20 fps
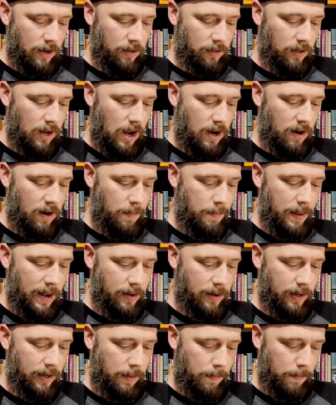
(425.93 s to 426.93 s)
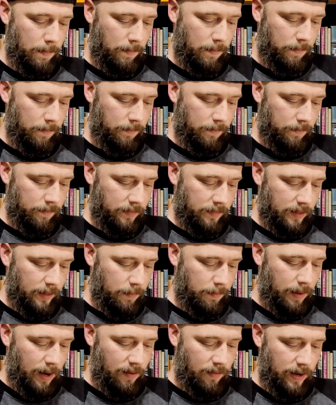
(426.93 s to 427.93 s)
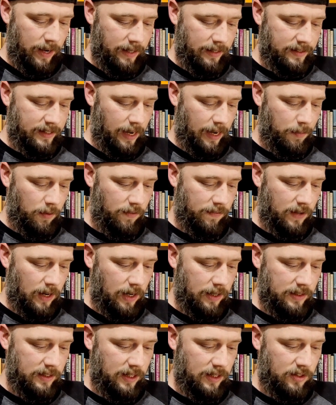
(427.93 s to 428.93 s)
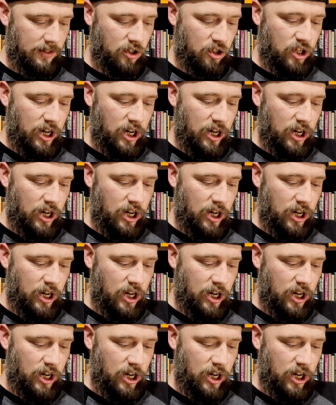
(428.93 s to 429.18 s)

a lot about it by reading the table of contents.